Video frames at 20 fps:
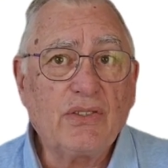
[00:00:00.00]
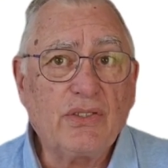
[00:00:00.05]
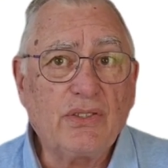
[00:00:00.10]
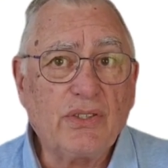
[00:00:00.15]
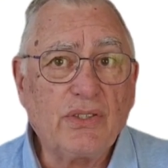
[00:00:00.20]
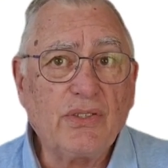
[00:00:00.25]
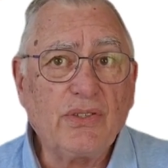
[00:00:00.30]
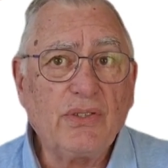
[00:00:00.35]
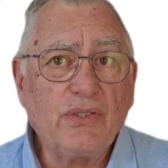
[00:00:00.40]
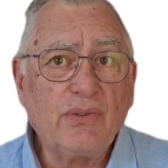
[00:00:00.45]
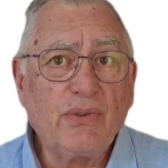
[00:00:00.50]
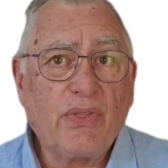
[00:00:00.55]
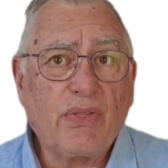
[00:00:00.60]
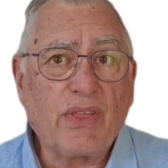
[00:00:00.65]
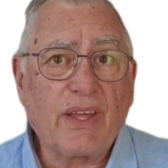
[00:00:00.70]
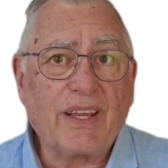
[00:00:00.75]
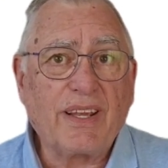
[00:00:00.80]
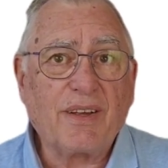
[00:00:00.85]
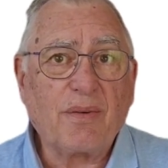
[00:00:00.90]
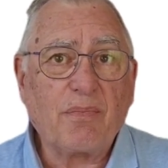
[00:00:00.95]
Do you
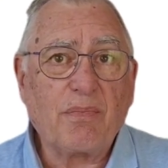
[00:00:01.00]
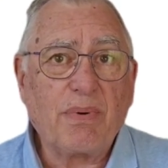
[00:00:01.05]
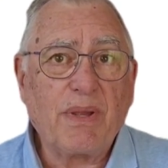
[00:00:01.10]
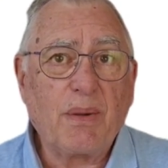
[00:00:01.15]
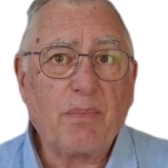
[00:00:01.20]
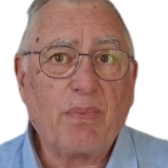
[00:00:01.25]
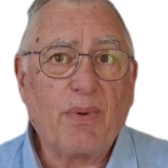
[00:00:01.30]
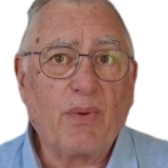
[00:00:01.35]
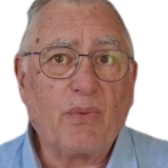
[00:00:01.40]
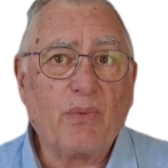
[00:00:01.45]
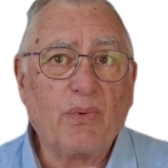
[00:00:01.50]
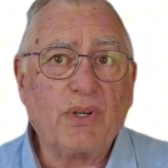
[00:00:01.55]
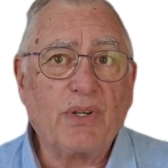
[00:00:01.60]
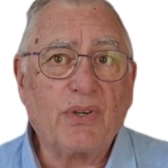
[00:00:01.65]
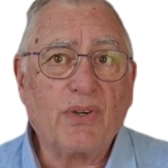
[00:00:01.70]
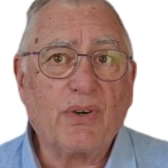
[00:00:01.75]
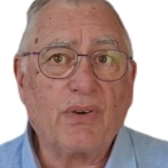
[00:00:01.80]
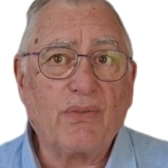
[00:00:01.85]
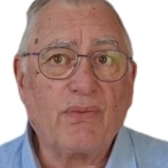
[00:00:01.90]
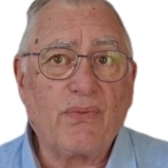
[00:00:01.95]
think people would
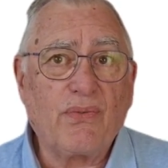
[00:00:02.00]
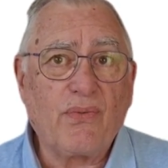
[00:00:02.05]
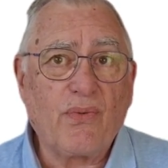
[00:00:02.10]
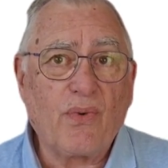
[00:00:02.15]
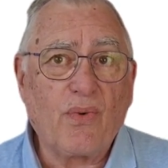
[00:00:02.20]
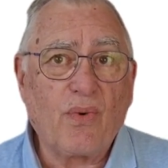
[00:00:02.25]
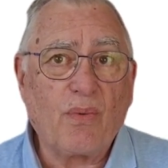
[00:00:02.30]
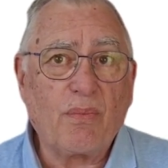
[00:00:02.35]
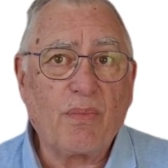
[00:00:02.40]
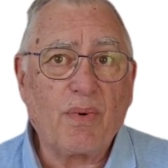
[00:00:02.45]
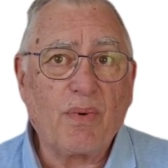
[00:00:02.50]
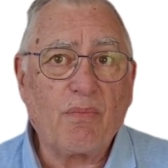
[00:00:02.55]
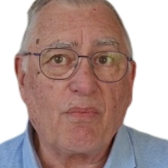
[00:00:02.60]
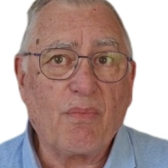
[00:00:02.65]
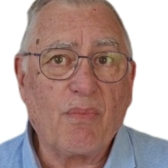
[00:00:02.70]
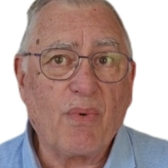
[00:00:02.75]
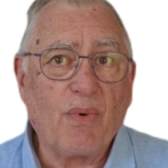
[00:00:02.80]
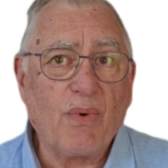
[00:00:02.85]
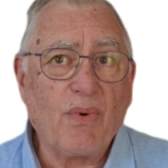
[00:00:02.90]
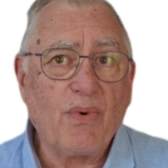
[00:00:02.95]
conform
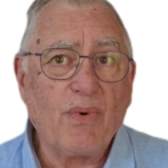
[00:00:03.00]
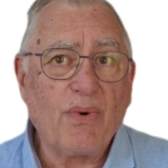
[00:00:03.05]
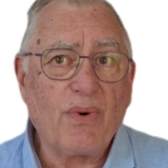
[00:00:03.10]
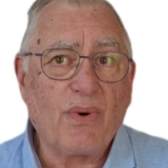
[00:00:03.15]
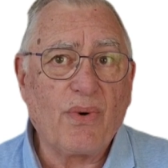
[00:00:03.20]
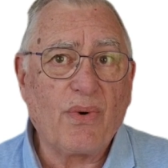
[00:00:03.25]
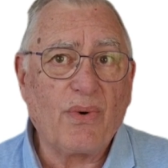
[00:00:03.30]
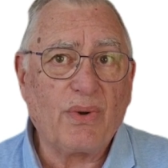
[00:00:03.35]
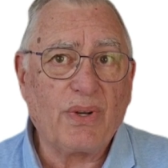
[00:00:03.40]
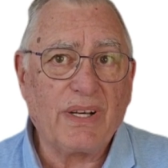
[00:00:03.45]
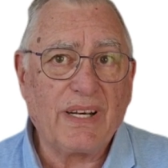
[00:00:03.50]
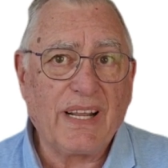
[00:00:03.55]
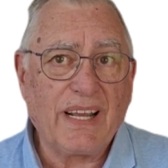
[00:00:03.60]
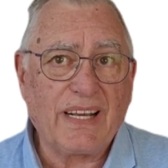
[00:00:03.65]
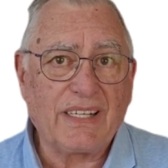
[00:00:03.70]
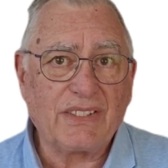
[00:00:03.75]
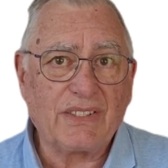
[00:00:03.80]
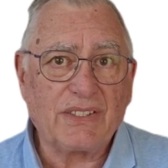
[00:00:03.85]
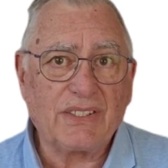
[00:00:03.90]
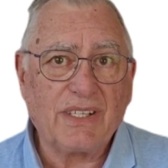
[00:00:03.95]
more or
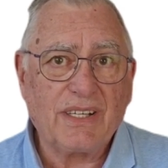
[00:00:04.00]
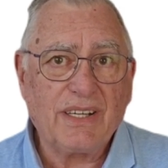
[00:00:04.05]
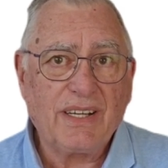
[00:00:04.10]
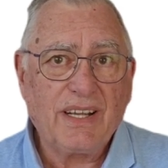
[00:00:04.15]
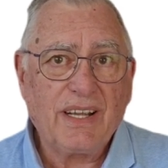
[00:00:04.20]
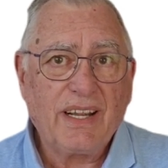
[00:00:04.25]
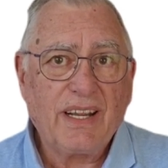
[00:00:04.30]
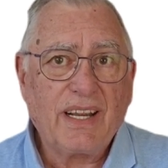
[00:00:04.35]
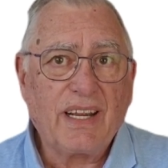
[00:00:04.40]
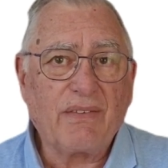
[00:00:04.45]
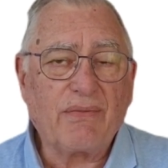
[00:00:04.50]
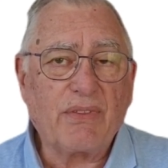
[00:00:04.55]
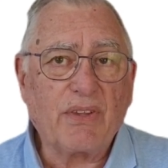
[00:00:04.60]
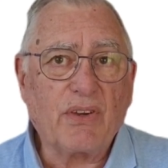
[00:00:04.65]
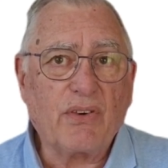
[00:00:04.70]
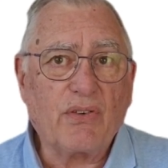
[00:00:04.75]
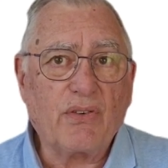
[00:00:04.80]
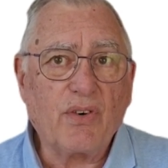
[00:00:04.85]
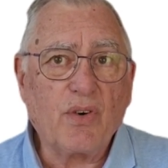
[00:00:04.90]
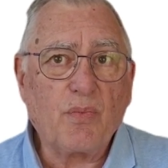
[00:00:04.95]
less if the
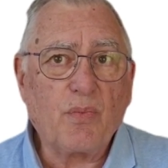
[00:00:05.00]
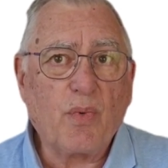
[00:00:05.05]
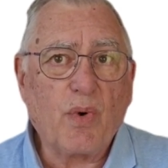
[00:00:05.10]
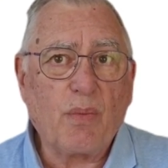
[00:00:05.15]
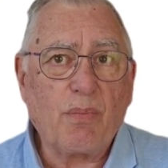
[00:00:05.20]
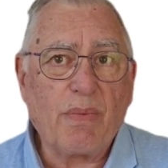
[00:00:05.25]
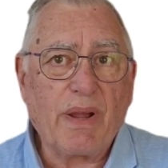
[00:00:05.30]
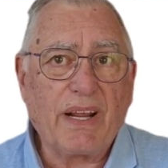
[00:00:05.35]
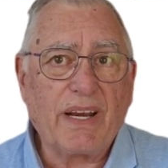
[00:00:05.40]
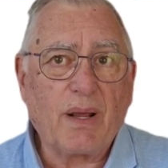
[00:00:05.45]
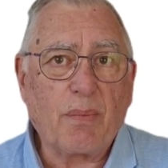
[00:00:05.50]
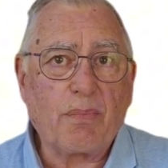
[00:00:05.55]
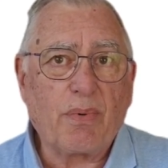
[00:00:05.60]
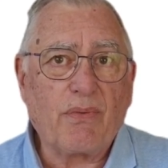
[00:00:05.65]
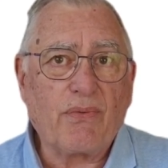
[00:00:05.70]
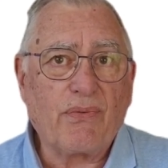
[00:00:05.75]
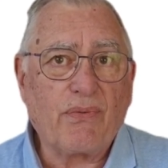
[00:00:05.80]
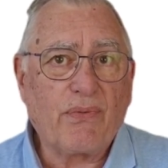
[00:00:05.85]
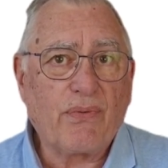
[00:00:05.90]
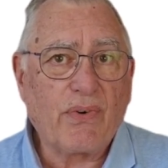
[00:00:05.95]
group were made up
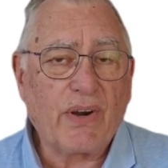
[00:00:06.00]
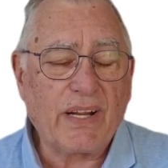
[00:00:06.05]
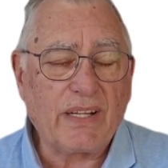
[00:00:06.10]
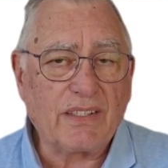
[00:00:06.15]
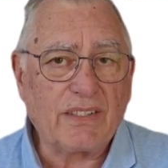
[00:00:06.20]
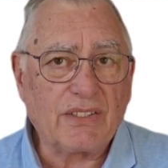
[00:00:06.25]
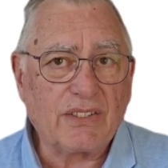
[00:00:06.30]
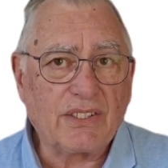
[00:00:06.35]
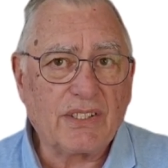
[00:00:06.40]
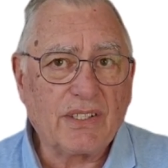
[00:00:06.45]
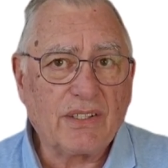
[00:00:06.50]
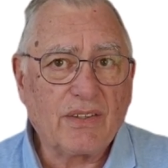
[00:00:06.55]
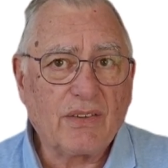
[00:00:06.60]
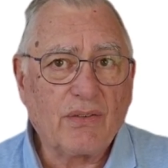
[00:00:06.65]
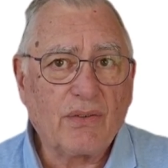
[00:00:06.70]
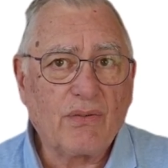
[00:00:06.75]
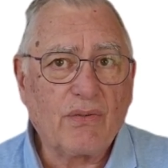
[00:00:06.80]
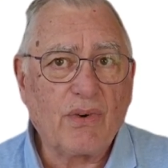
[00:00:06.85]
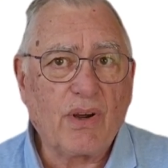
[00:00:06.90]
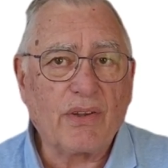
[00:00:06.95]
of friends
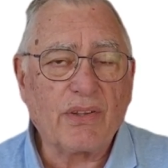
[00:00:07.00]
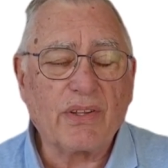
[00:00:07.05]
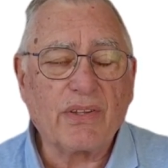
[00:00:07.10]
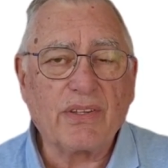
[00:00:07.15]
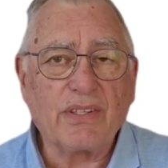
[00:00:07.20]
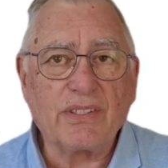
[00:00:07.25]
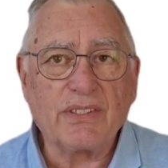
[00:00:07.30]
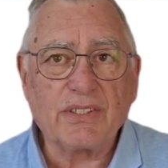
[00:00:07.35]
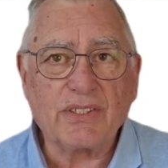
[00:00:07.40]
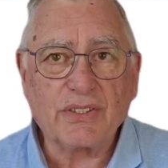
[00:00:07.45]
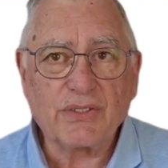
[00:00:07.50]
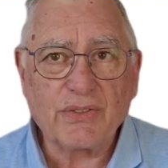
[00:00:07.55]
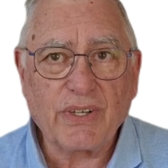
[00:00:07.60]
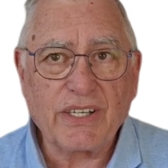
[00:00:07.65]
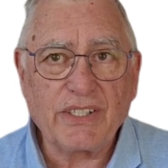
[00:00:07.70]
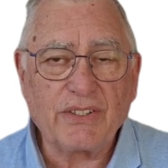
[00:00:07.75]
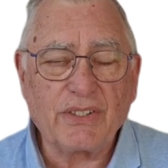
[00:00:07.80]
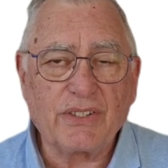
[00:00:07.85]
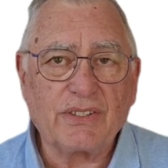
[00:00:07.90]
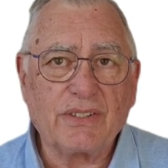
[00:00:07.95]
rather than
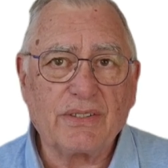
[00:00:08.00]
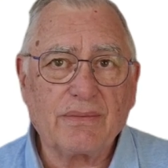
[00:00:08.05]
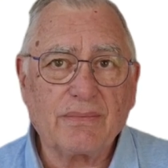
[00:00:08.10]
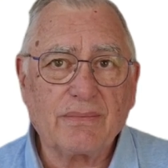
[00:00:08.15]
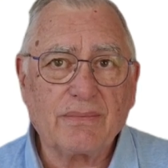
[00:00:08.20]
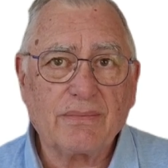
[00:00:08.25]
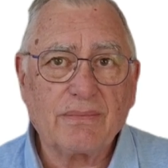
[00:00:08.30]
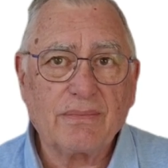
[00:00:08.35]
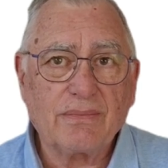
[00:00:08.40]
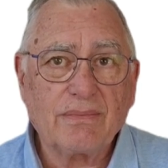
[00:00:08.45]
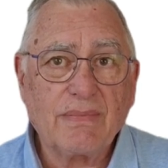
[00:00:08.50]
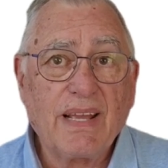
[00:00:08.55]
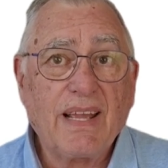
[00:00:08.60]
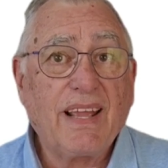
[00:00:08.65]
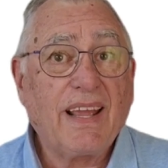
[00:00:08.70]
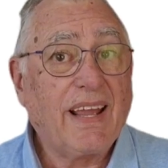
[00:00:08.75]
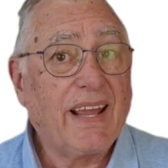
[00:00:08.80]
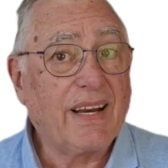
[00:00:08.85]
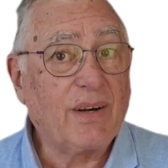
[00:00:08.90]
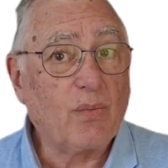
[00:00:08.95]
strangers?
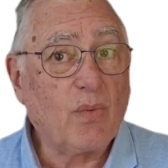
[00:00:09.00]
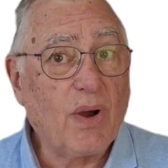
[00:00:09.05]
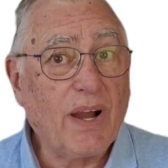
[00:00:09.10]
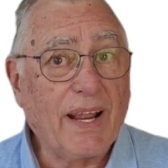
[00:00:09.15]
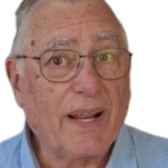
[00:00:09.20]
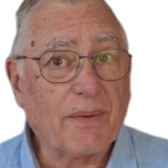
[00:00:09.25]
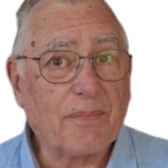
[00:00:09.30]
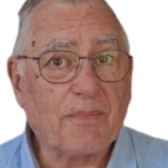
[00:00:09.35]
And why?